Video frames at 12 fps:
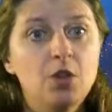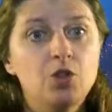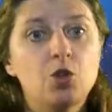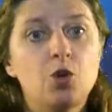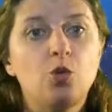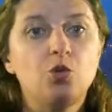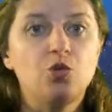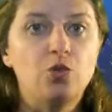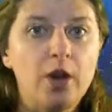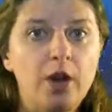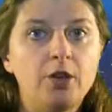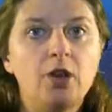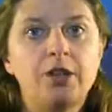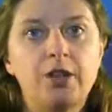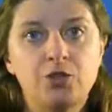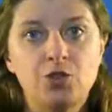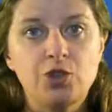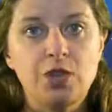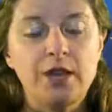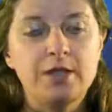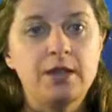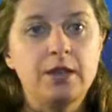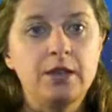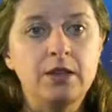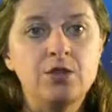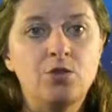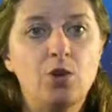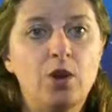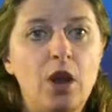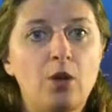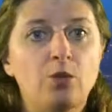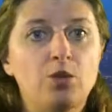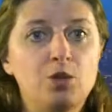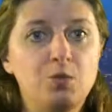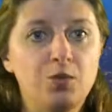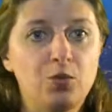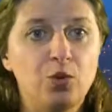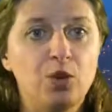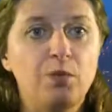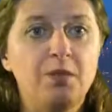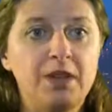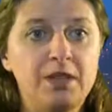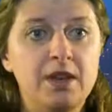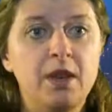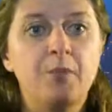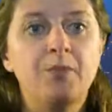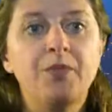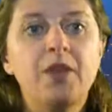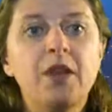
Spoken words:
So try not exercising at least 4 hours before bedtime.